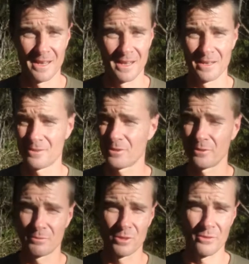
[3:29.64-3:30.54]
Uh,
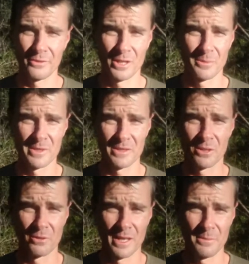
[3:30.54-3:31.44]
so coffee enemas are
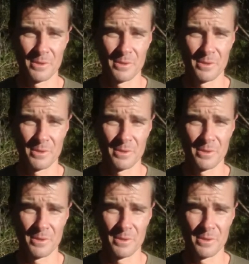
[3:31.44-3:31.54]
great